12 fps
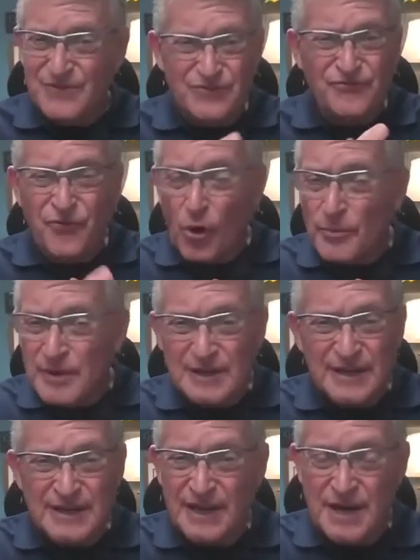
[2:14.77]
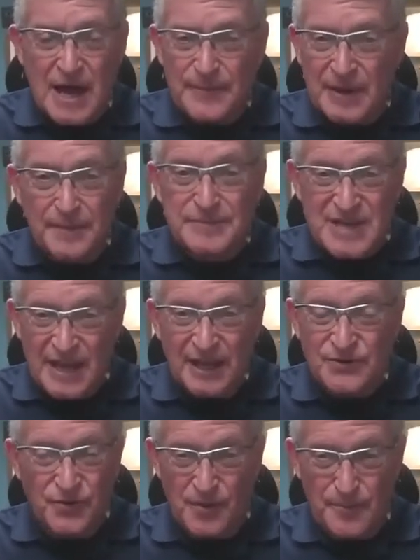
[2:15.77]
Formula cannot be
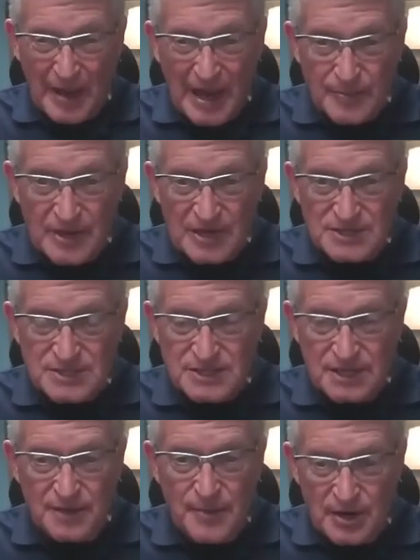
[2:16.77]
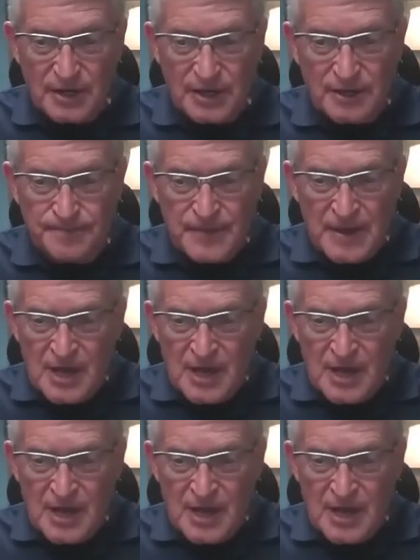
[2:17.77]
obtained for babies in America.